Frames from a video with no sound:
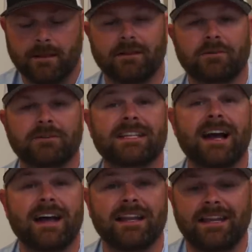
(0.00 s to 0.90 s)
little
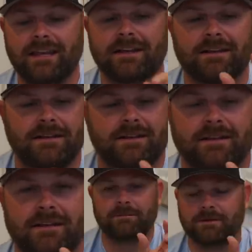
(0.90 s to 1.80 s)
tiny
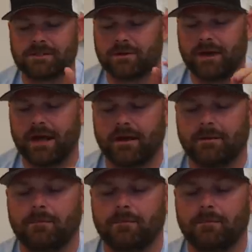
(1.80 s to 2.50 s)
lipless crank,